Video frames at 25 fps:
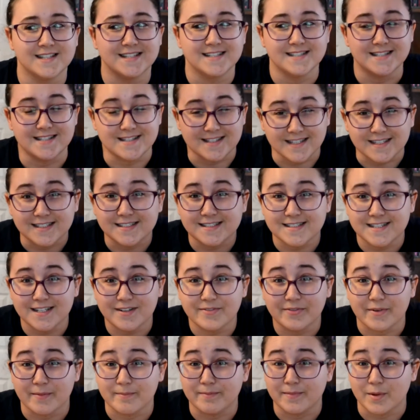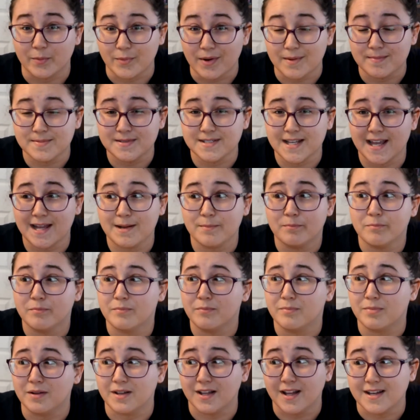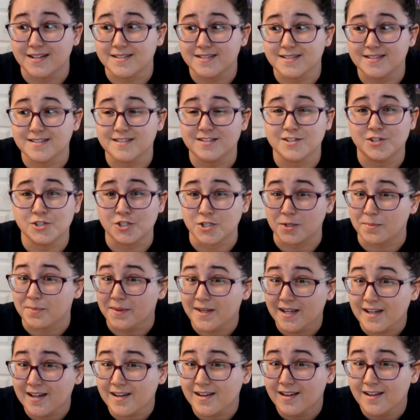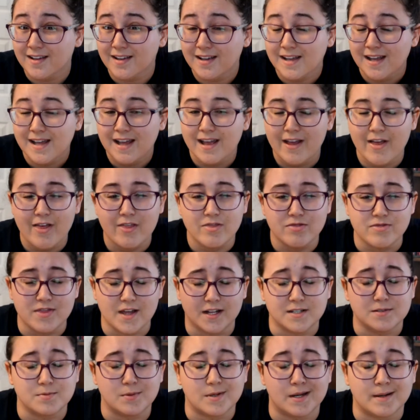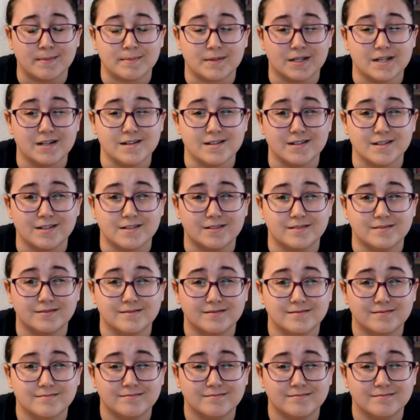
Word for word: 60 from the website plus shipping, that's what I'm gonna do.